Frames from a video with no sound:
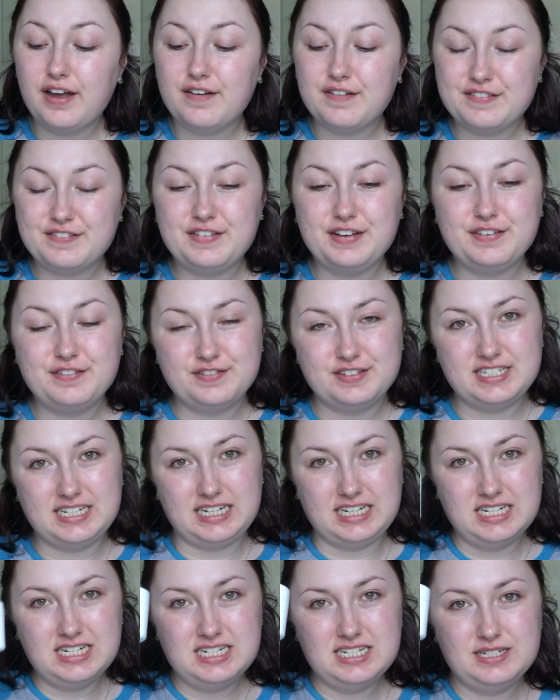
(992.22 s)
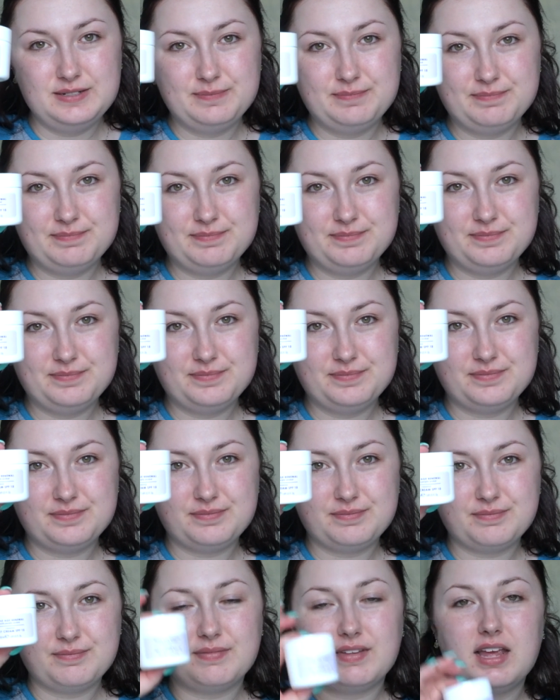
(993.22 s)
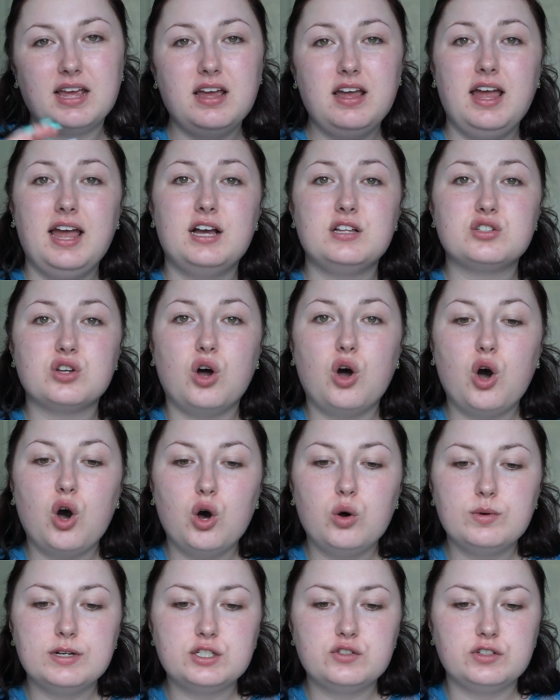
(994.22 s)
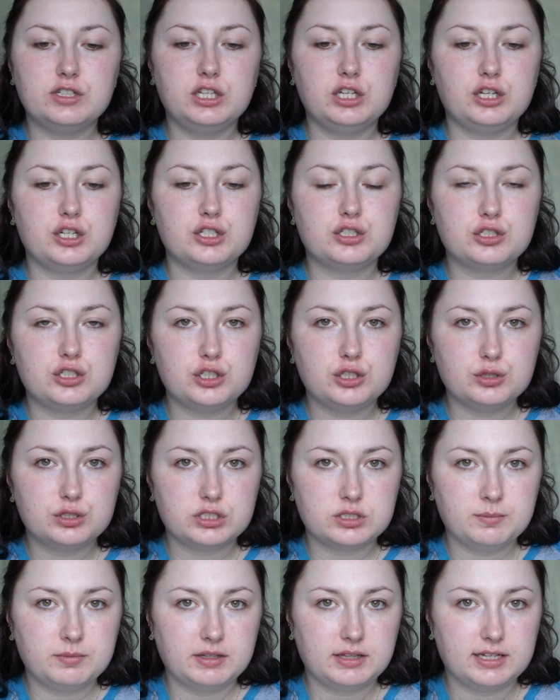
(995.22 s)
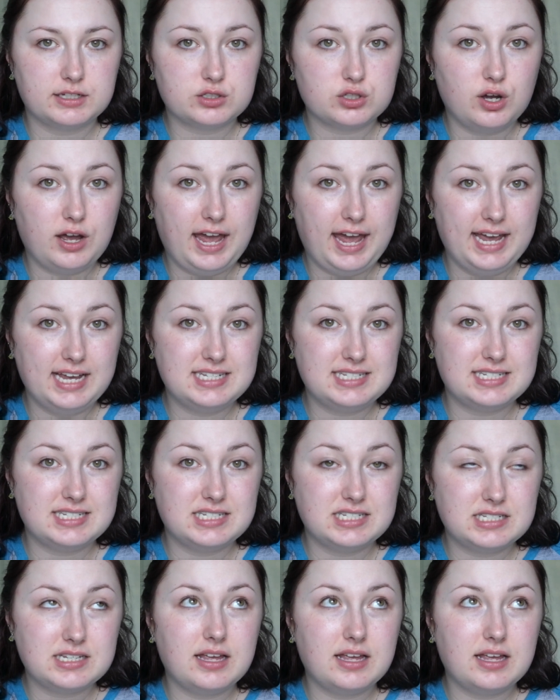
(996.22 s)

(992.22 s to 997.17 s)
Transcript: 15. It's always really good to use something that's got SPF